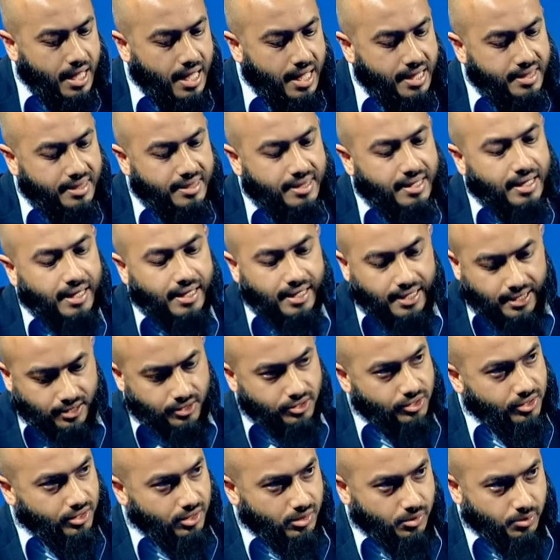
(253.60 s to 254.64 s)
at that age,
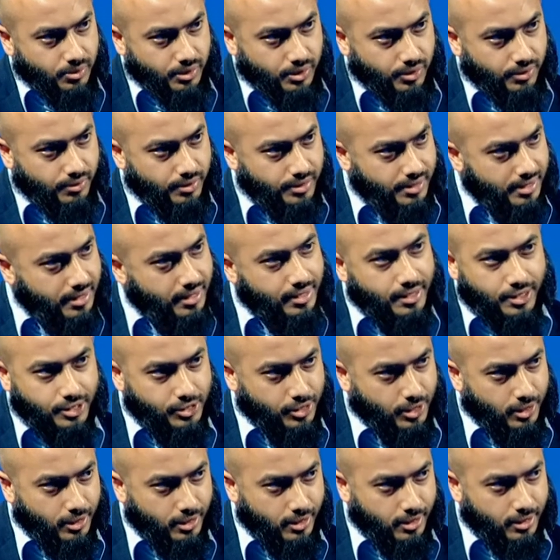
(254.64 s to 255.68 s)
you know, when you're a teenage
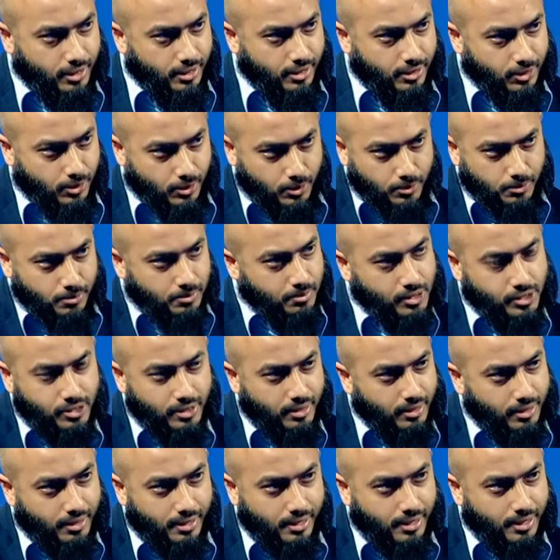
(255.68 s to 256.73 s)
girl and, you know,
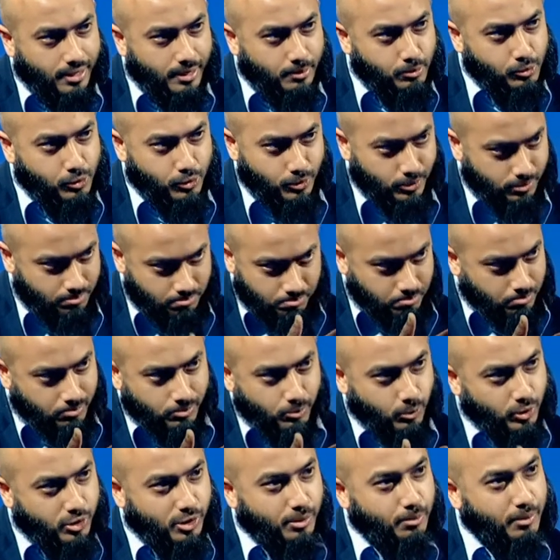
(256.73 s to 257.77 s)
mashallah, I'm sure
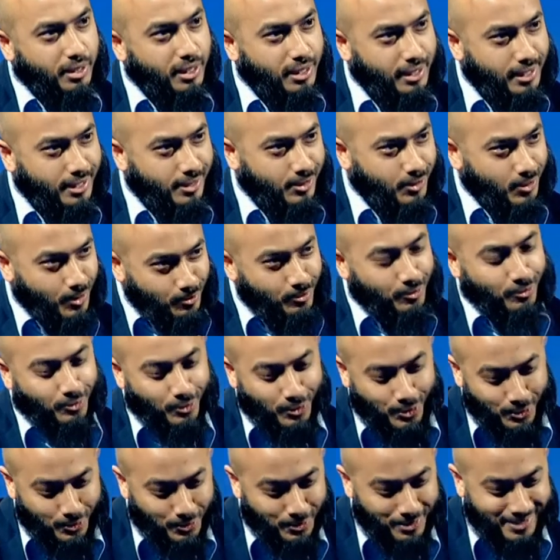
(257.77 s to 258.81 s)
it wasn't many years ago before
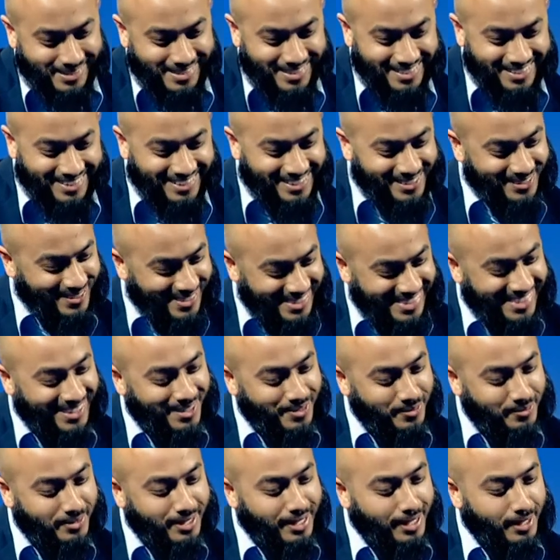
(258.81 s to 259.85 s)
you were a teenager
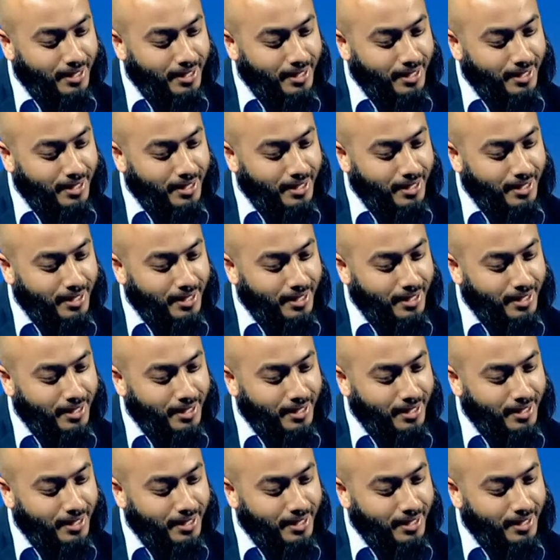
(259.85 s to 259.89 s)
yourself,